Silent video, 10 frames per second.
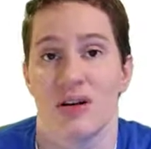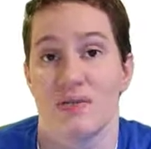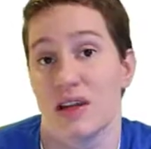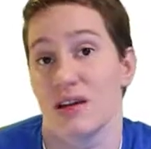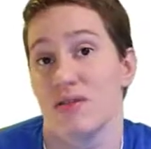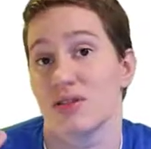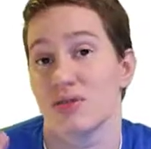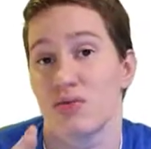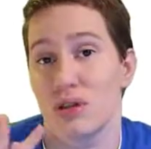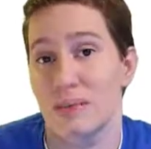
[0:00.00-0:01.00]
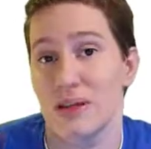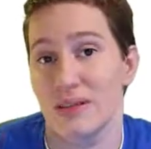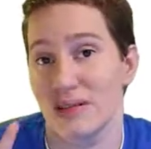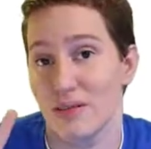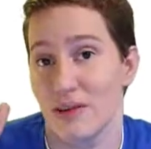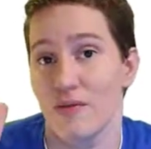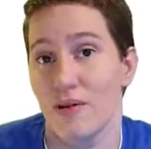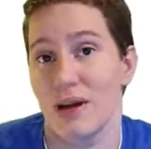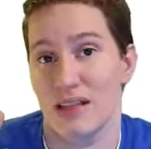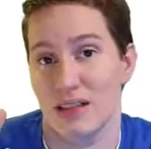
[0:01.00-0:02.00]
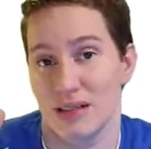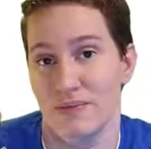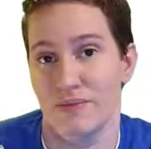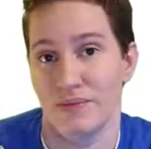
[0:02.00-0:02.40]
If they give us 3 pieces of information,